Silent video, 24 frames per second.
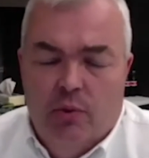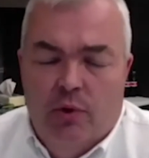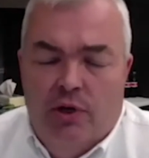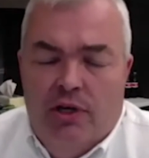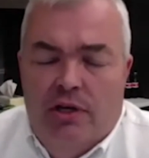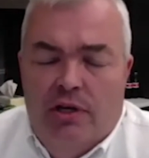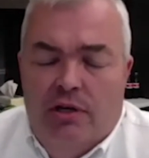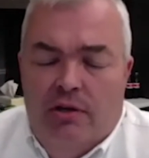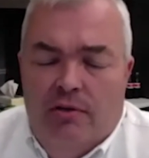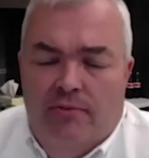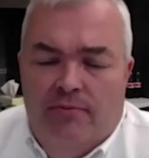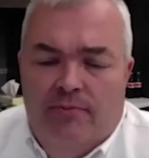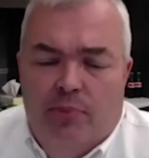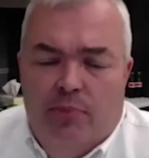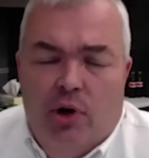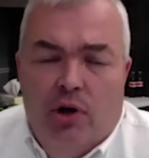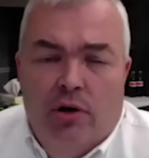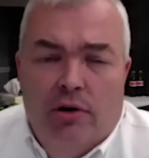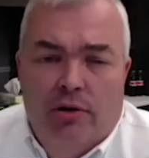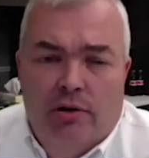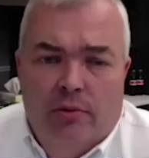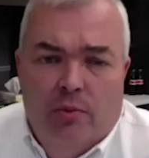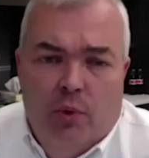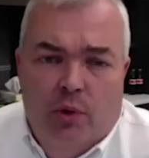We
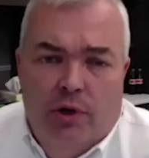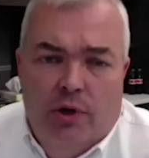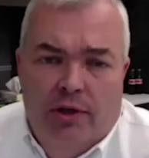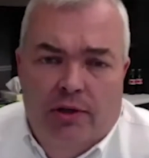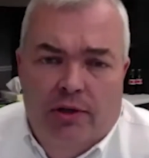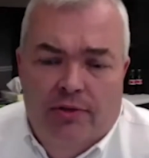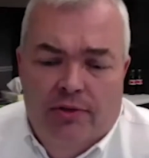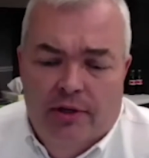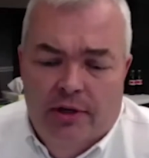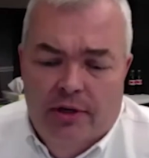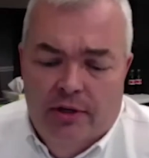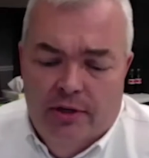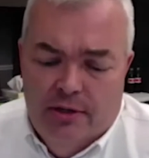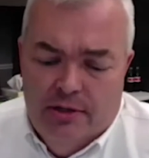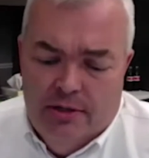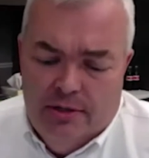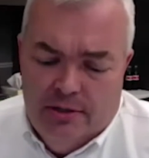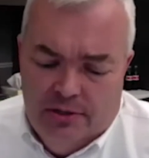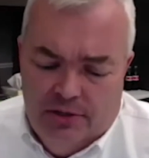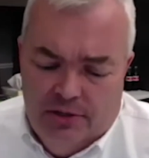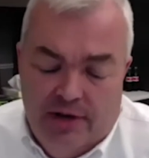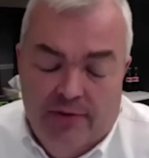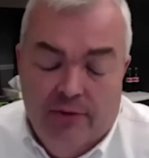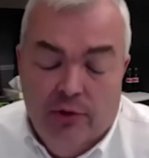partnered with
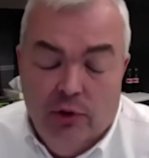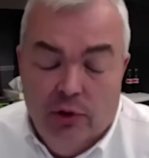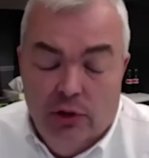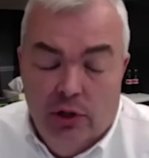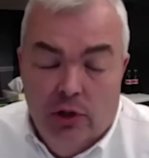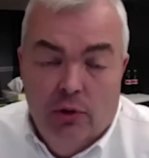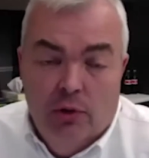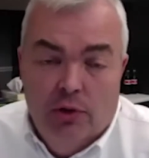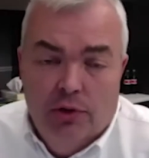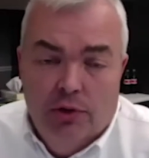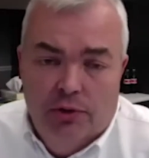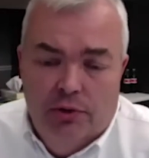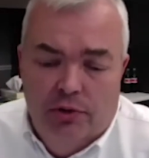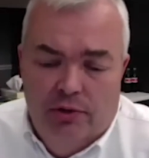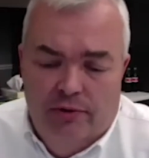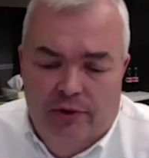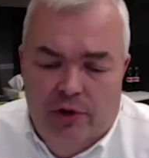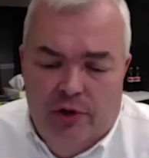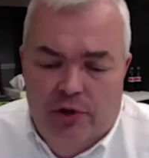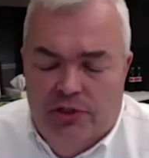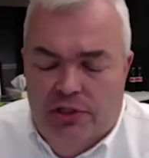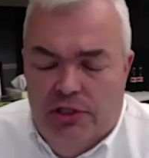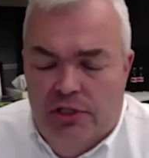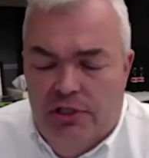several local
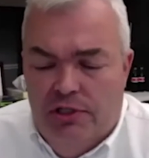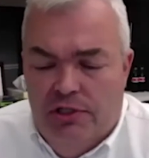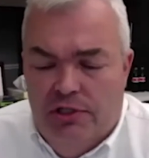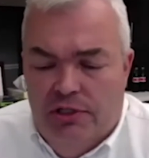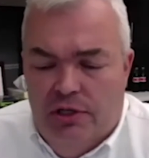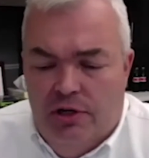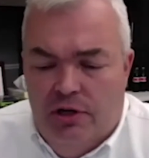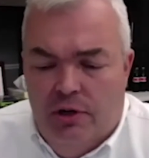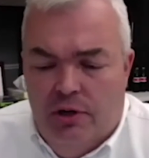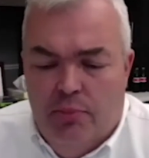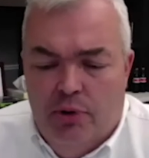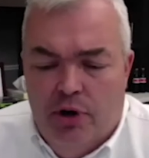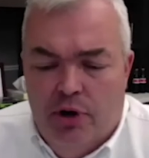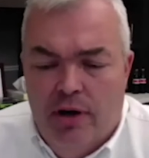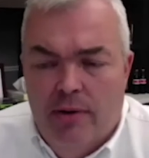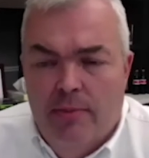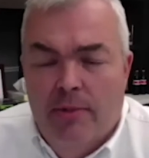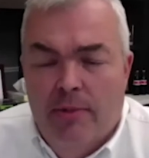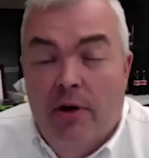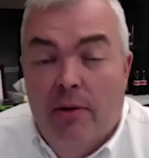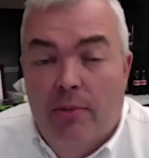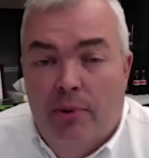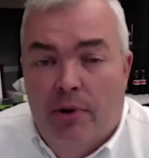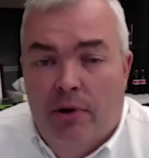universities, and our
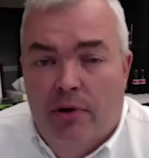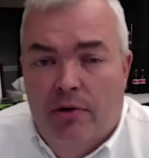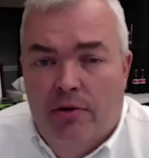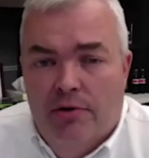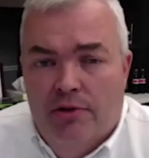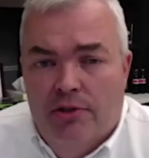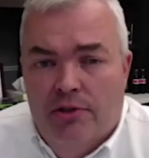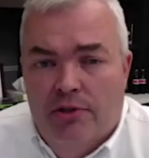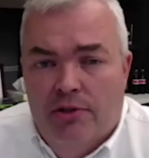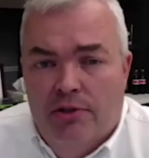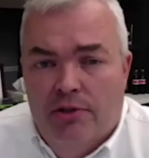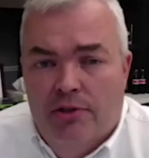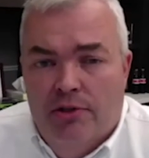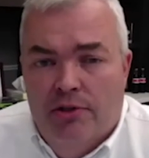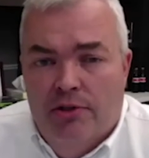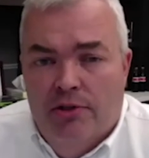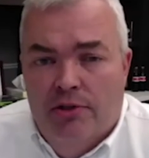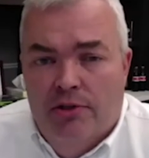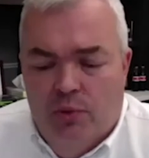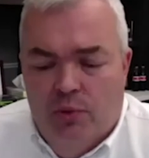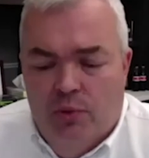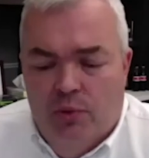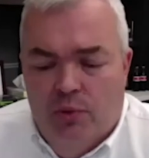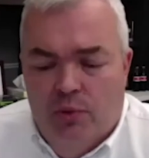primary partnership
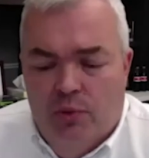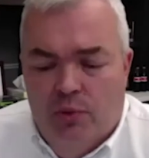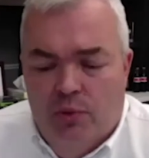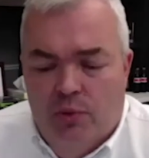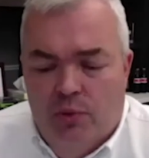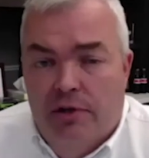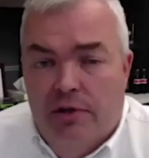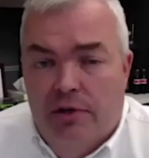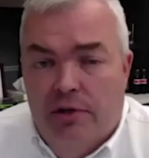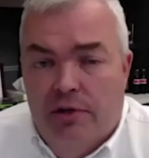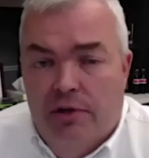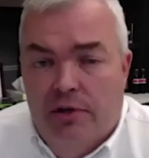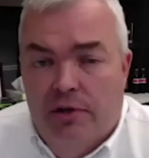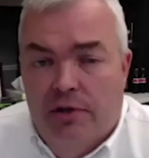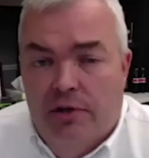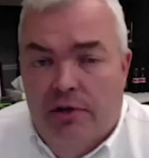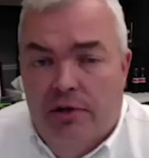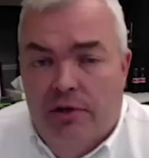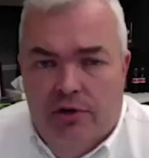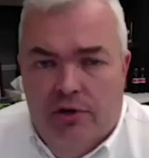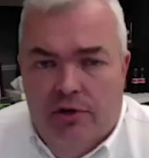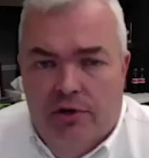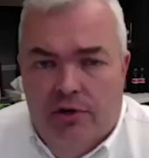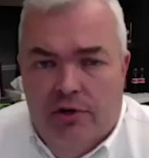is with Mercyhurst
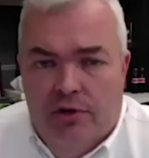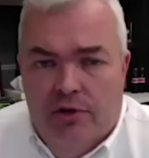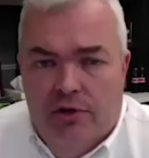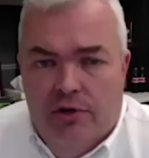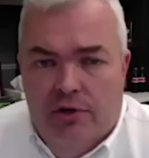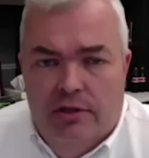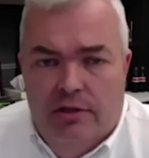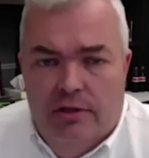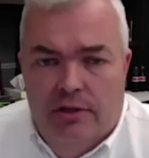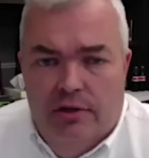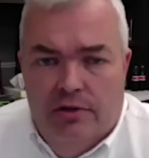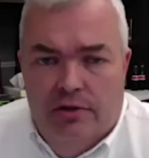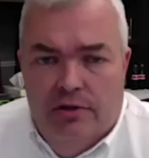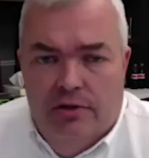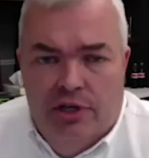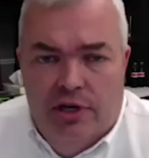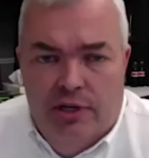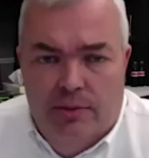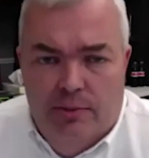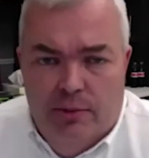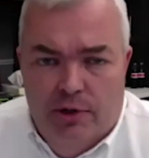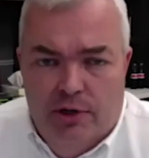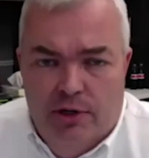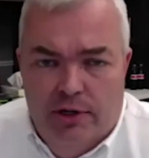University and their
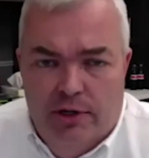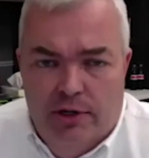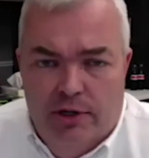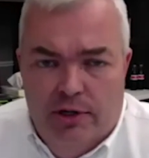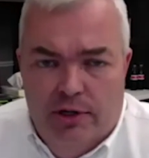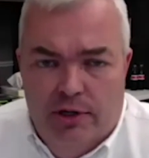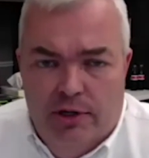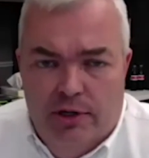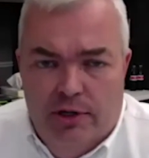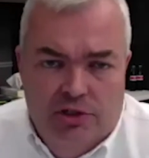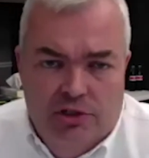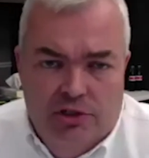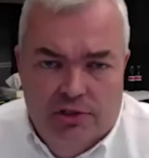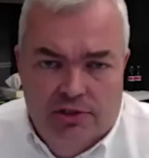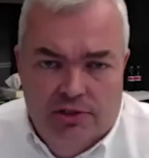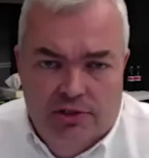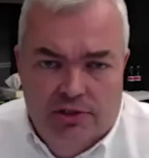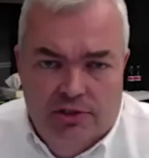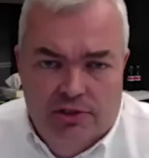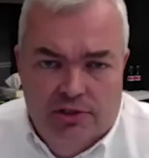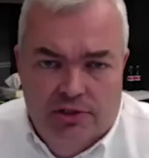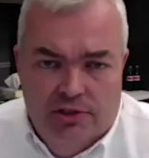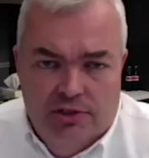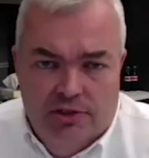Cyber Education
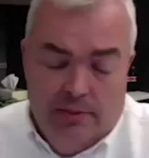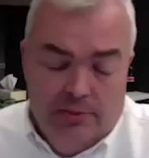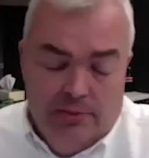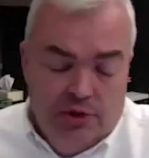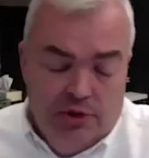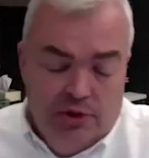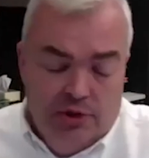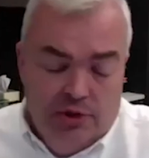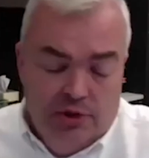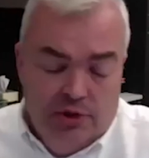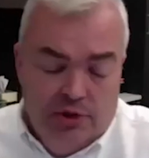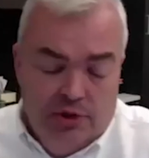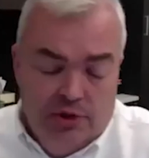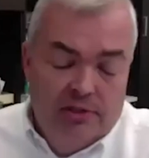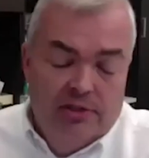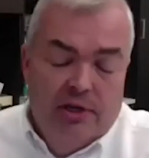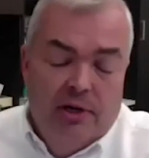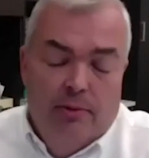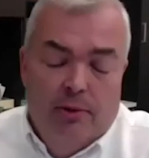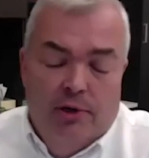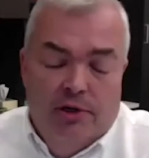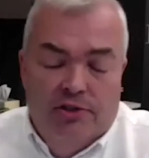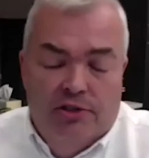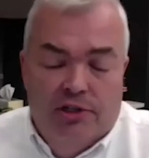Center, the MCPc
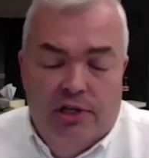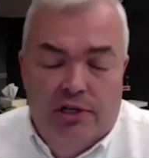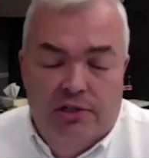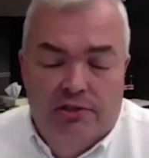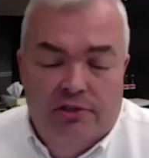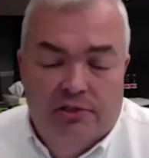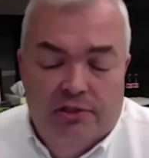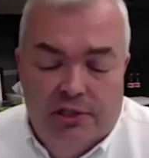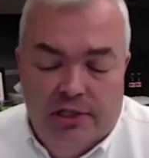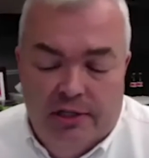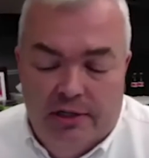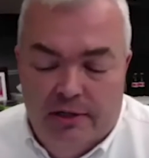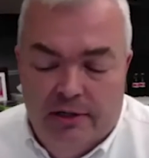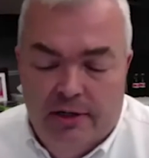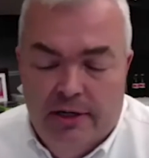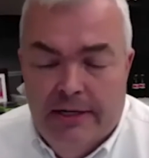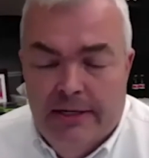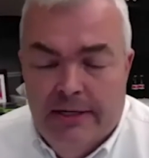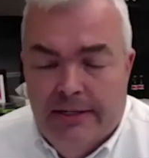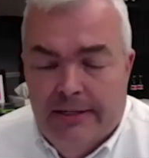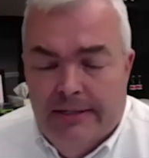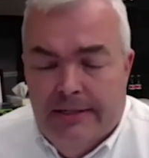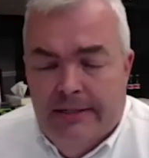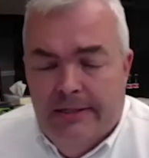Cyber Education Center,
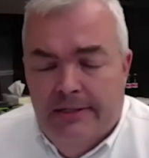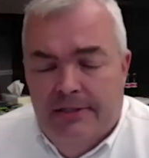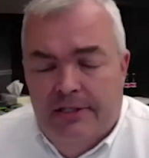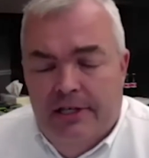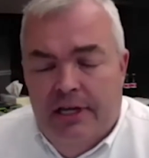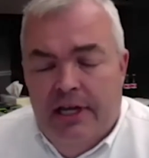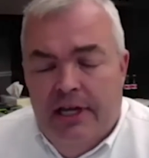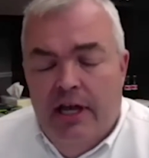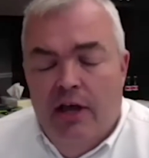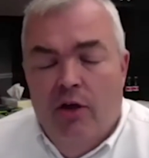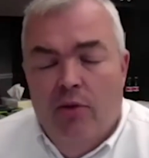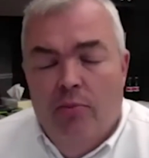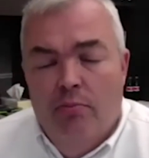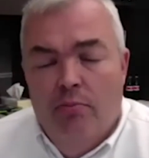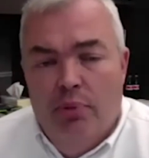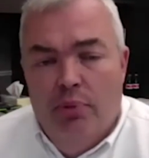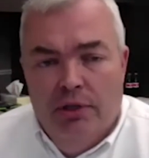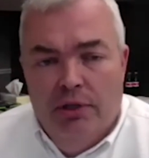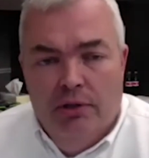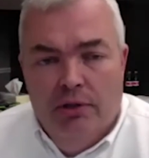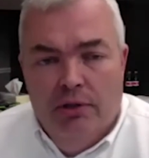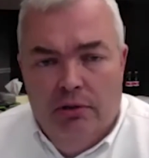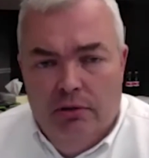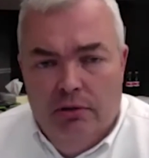to help
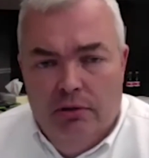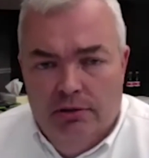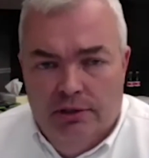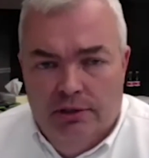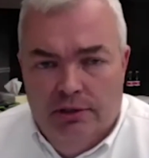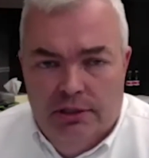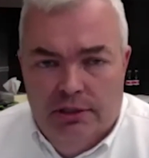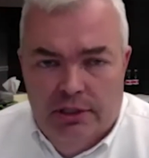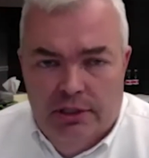build